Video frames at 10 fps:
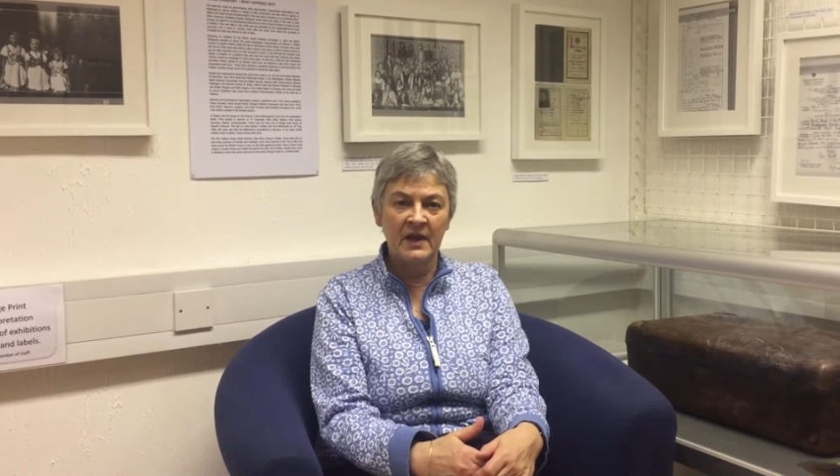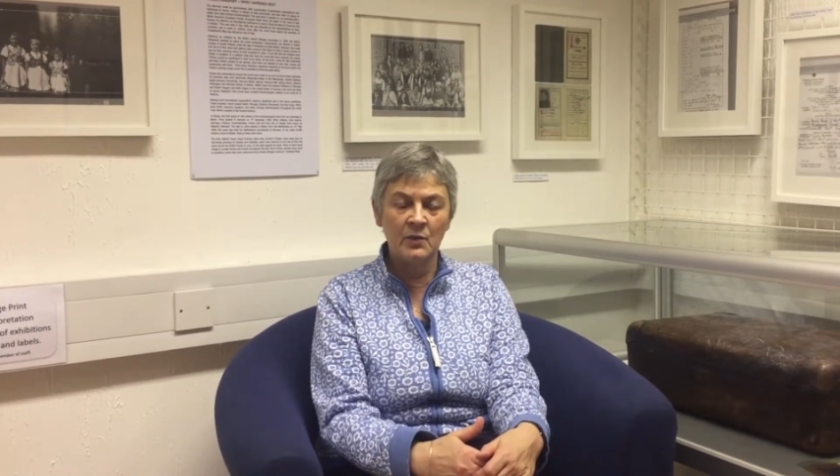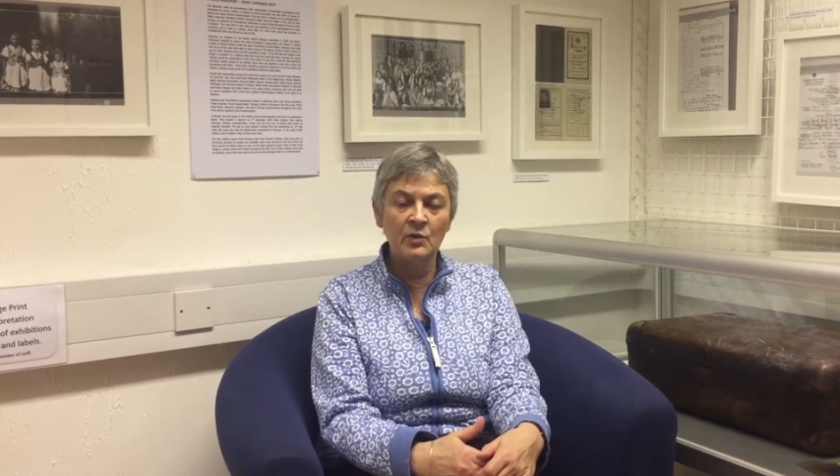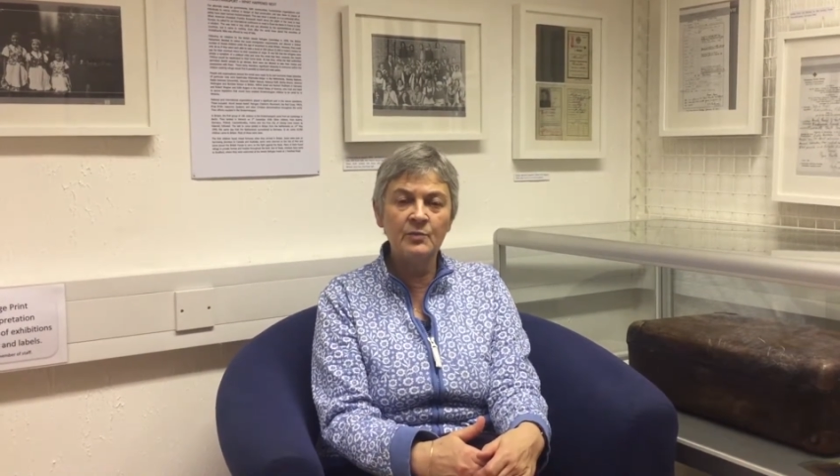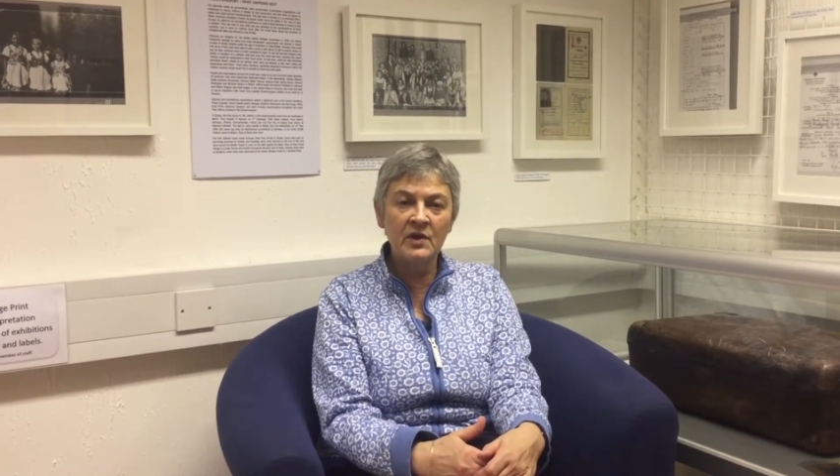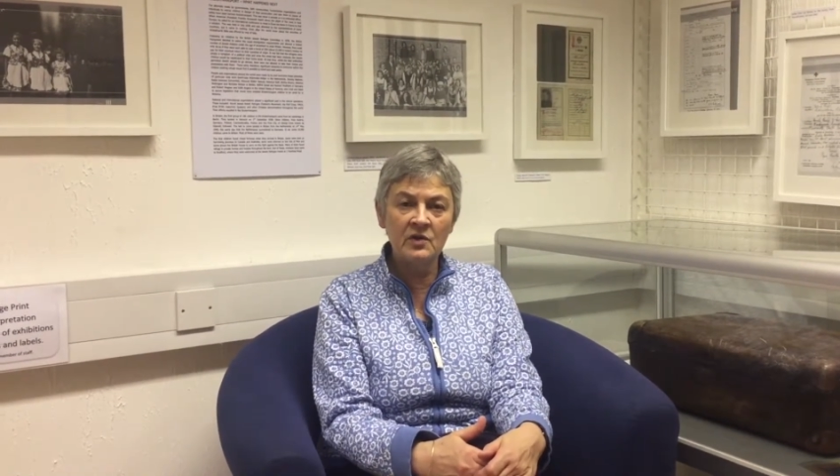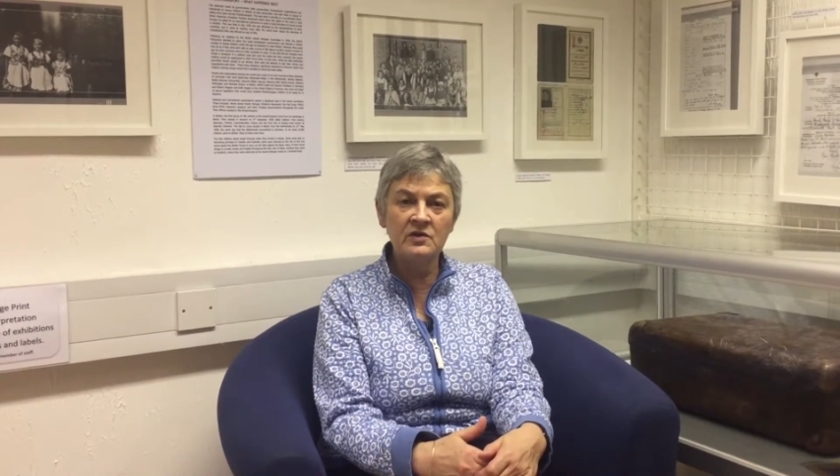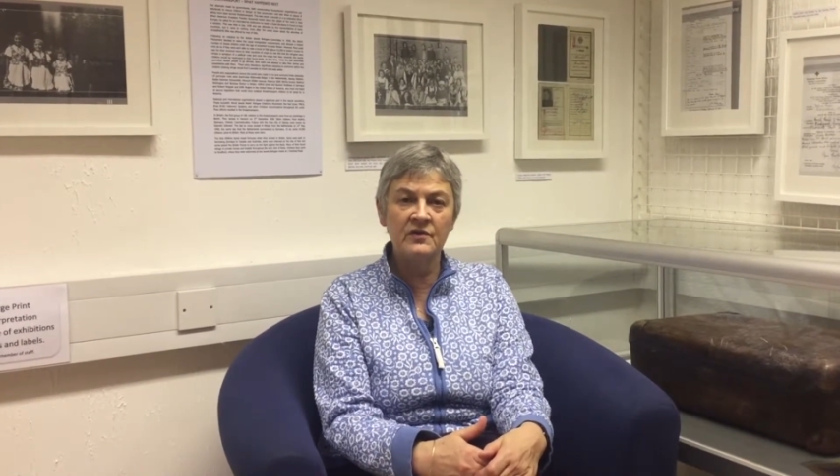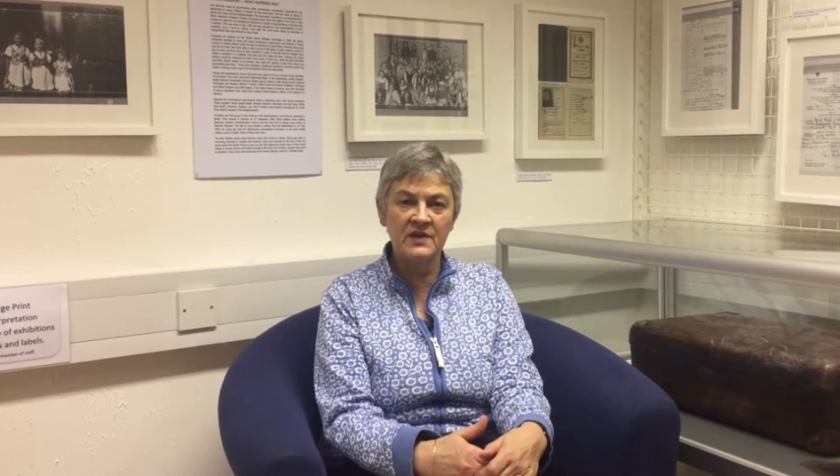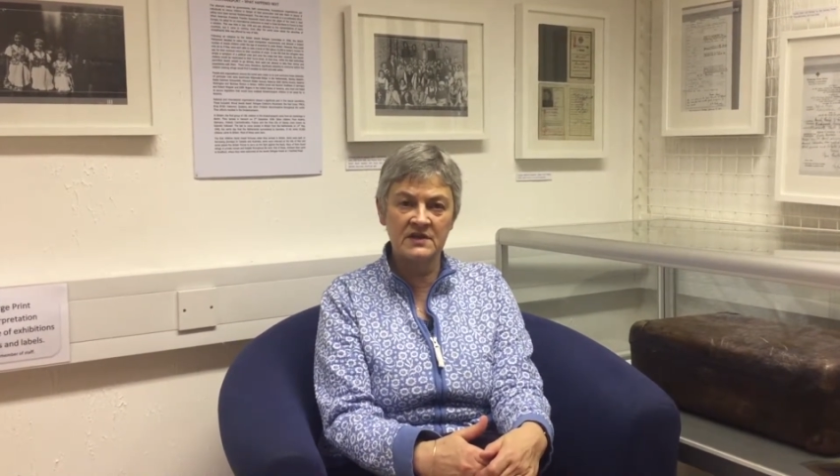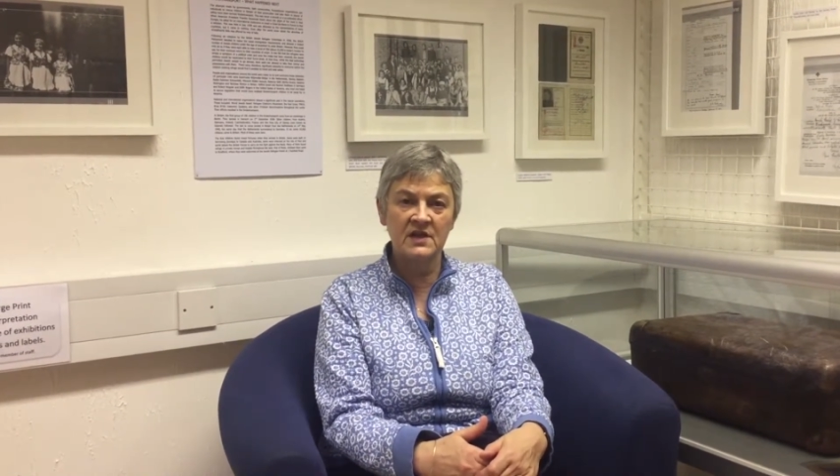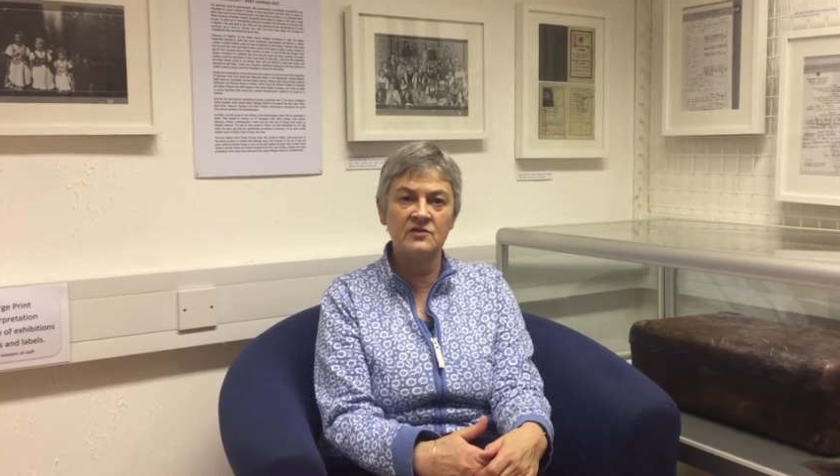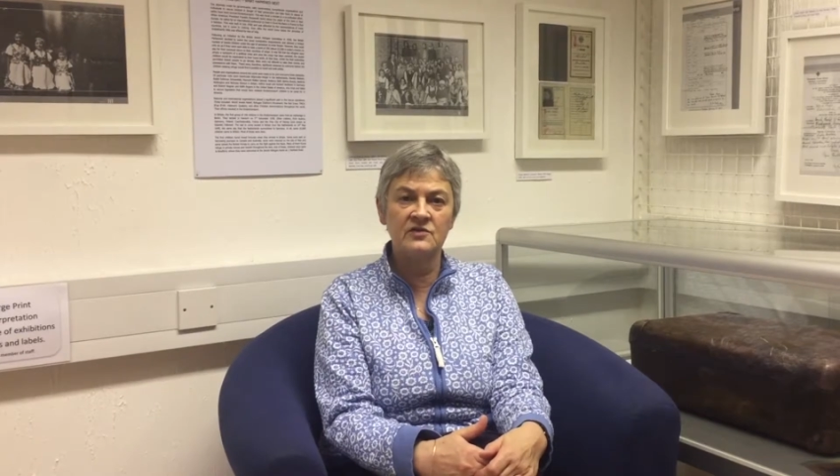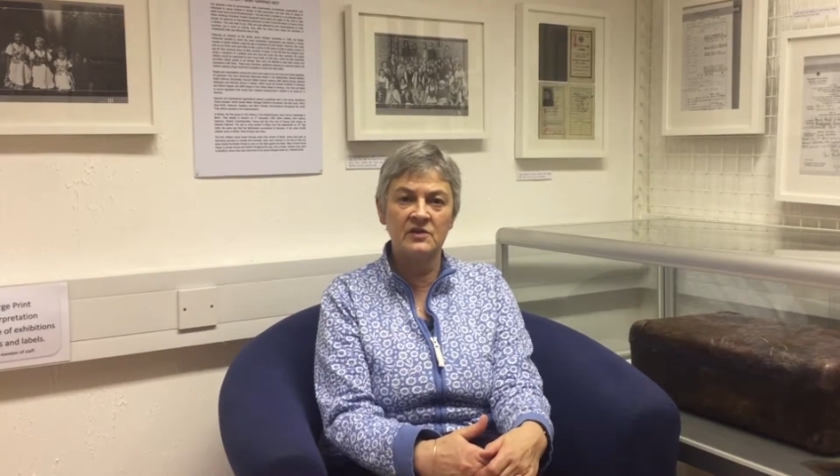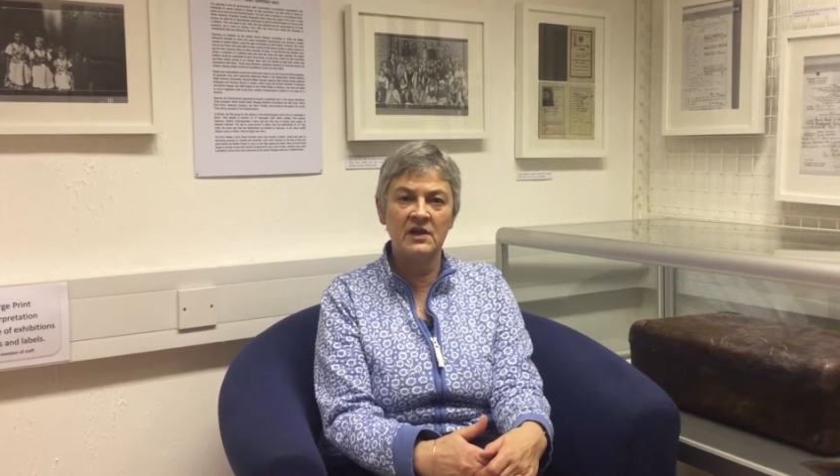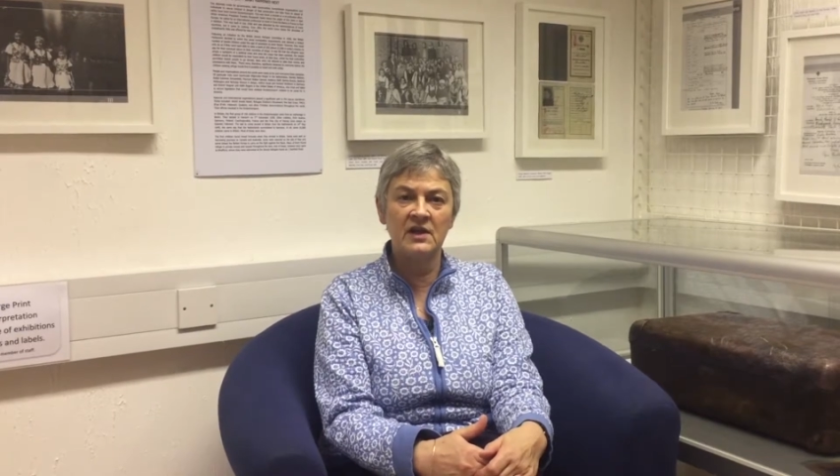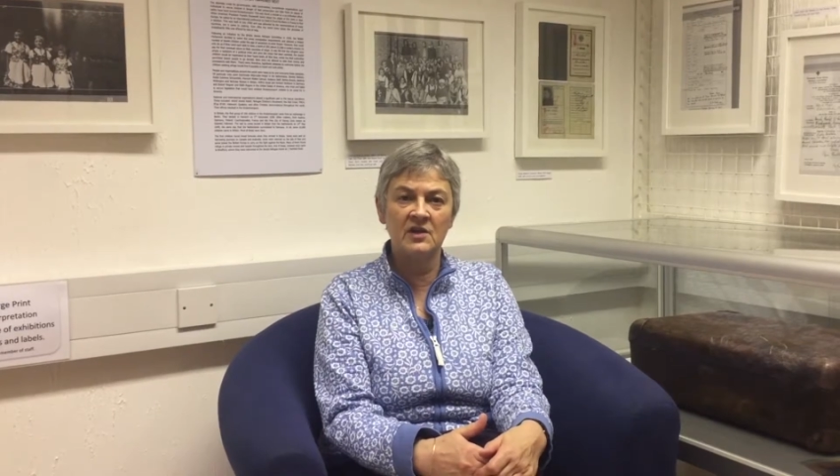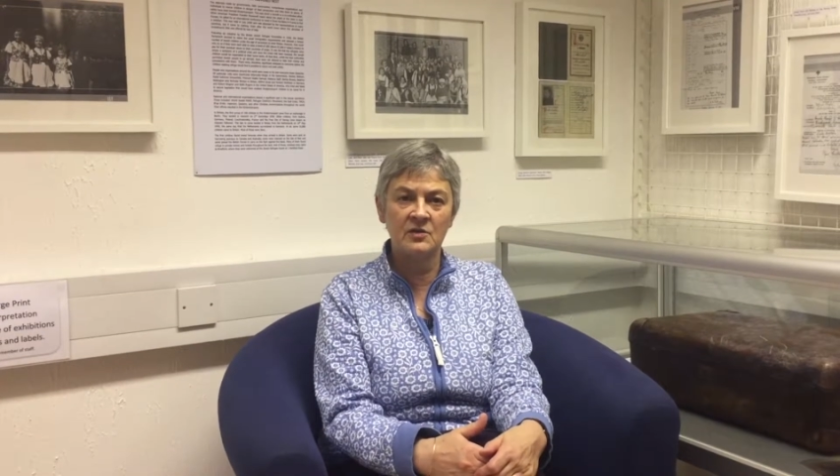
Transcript: It would be good if this country